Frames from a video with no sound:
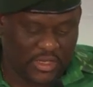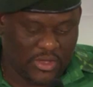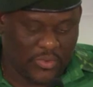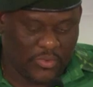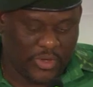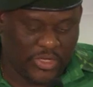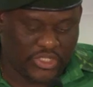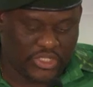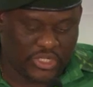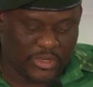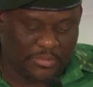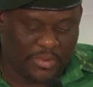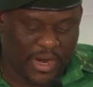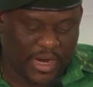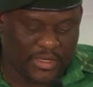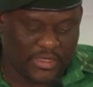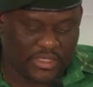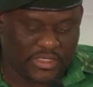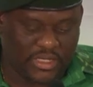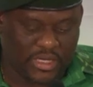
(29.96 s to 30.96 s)
which the
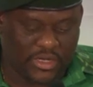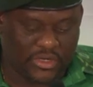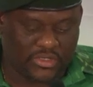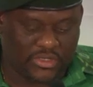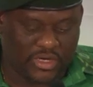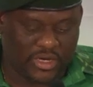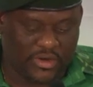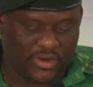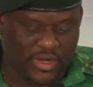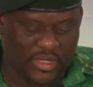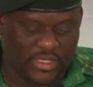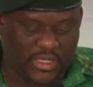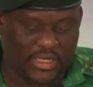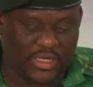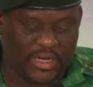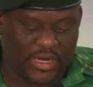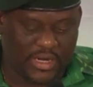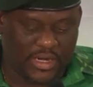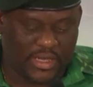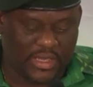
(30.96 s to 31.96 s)
party secretariat
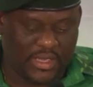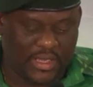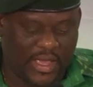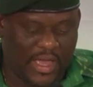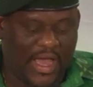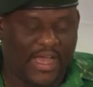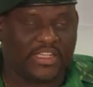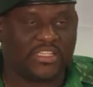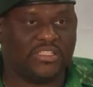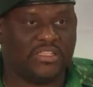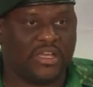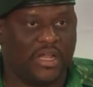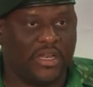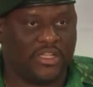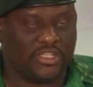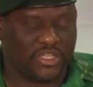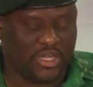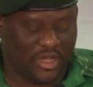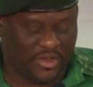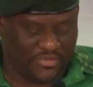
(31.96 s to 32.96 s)
clearly has
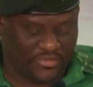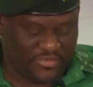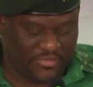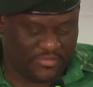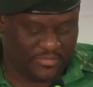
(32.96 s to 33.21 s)
knowledge of.